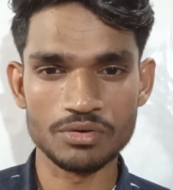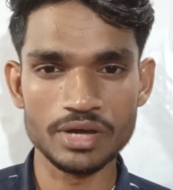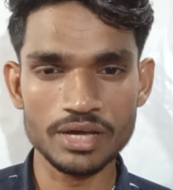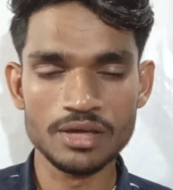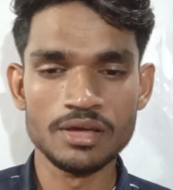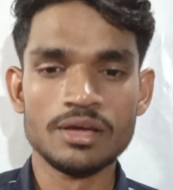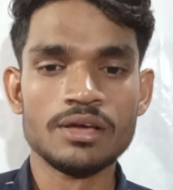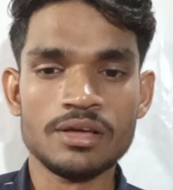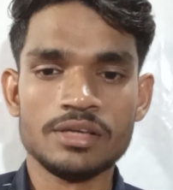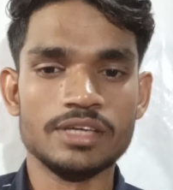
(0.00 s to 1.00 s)
Okay,
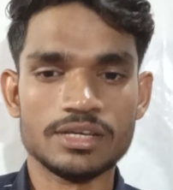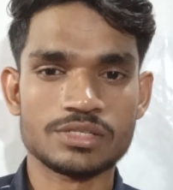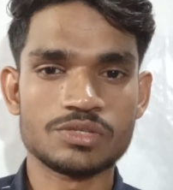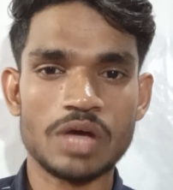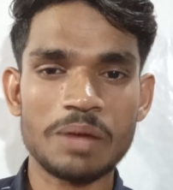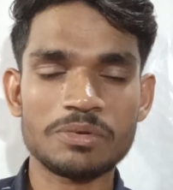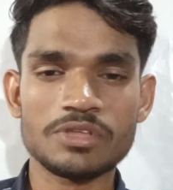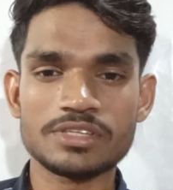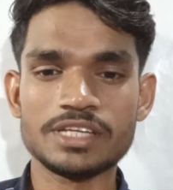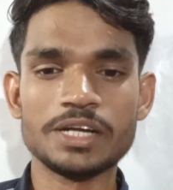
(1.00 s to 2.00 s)
yes, so I have to
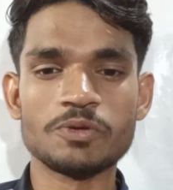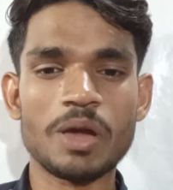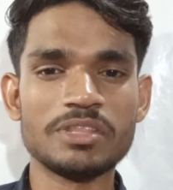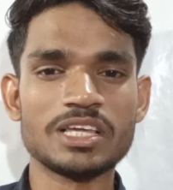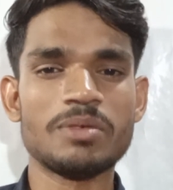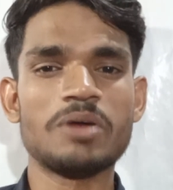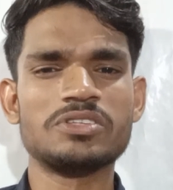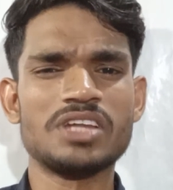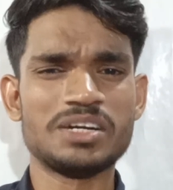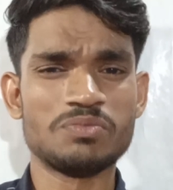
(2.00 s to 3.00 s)
just say to everything
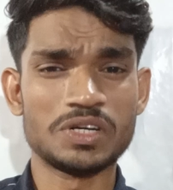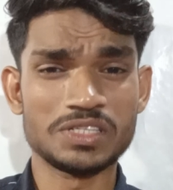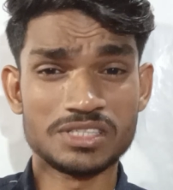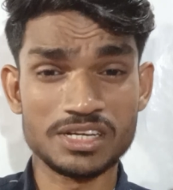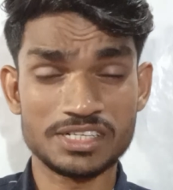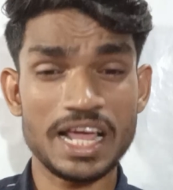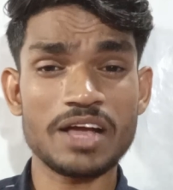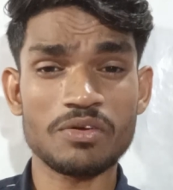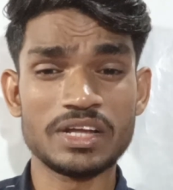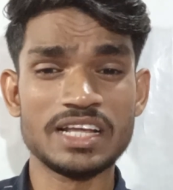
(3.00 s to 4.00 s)
about that what is the
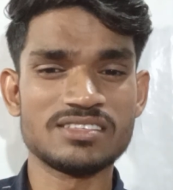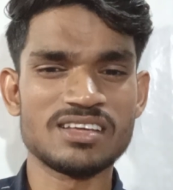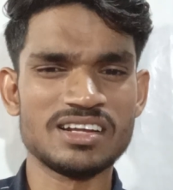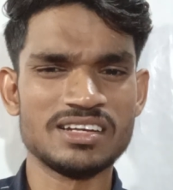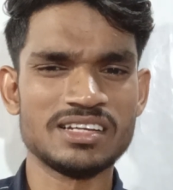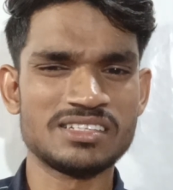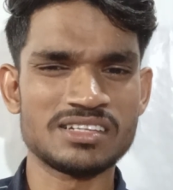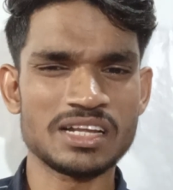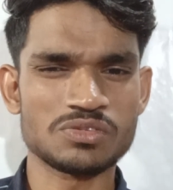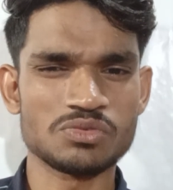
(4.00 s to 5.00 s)
stack organization and
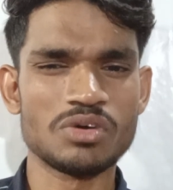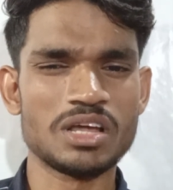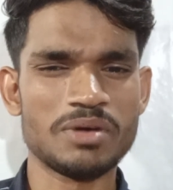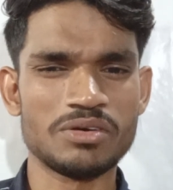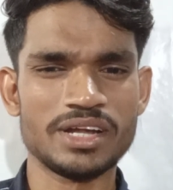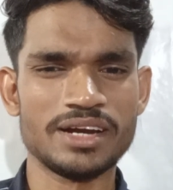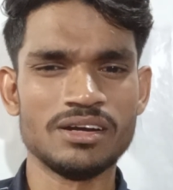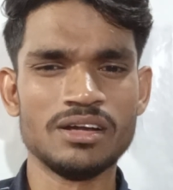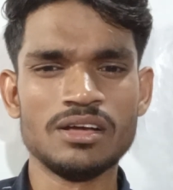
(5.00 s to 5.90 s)
etc, so on about that.